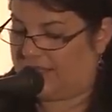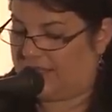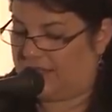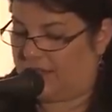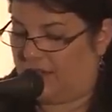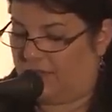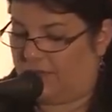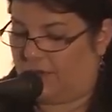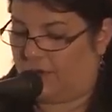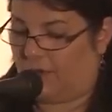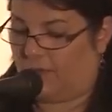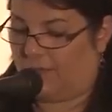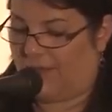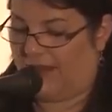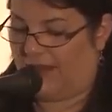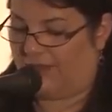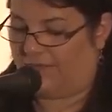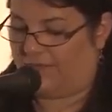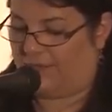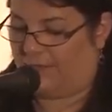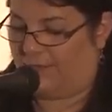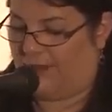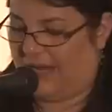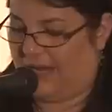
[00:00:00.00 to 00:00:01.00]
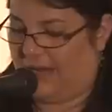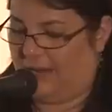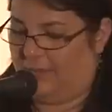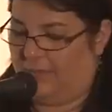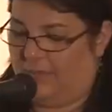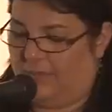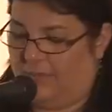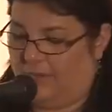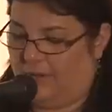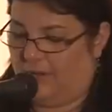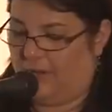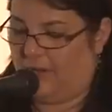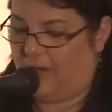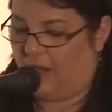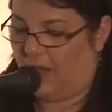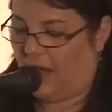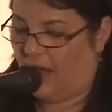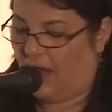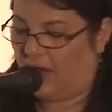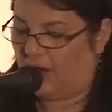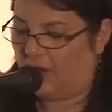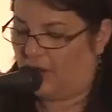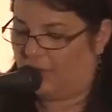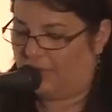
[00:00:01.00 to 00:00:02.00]
silver away from him.
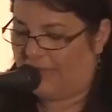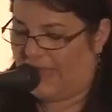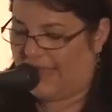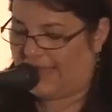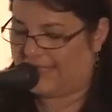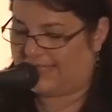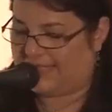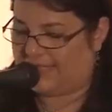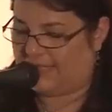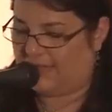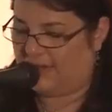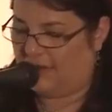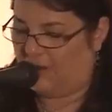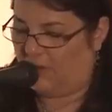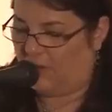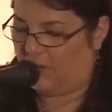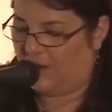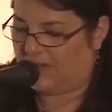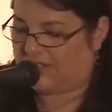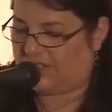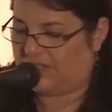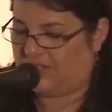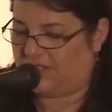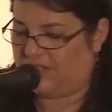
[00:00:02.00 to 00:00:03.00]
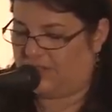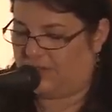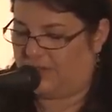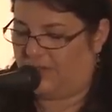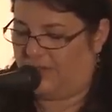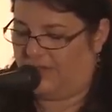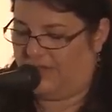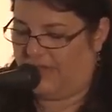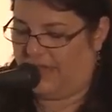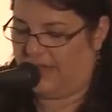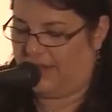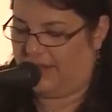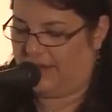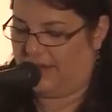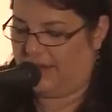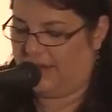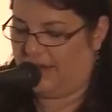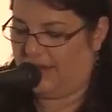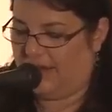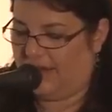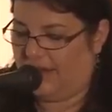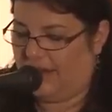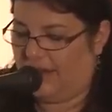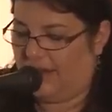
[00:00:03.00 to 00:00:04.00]
Uncle Ben didn't know what to do with it.
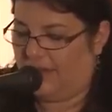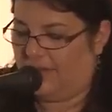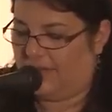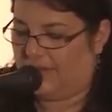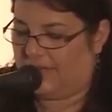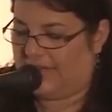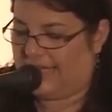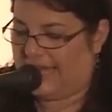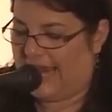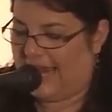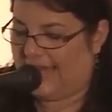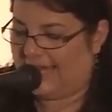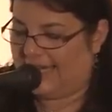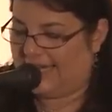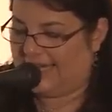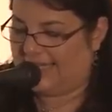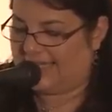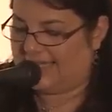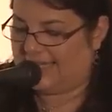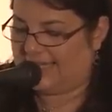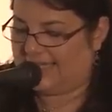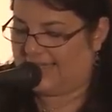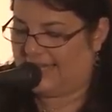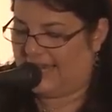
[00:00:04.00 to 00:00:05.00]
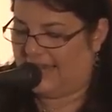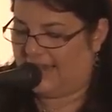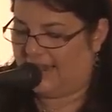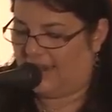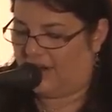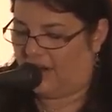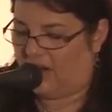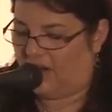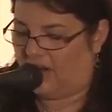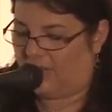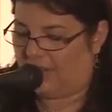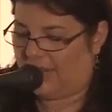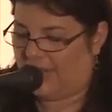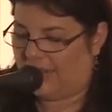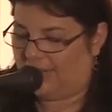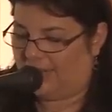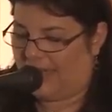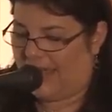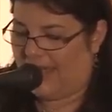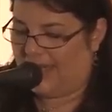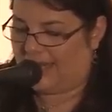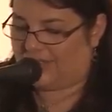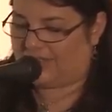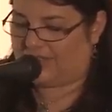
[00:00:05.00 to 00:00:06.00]
The Yankees had taken all my
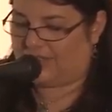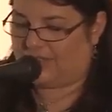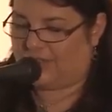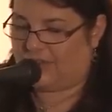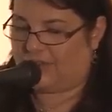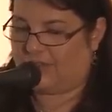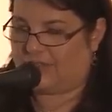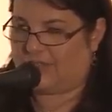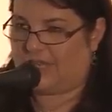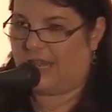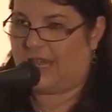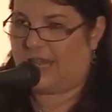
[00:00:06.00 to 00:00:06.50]
master's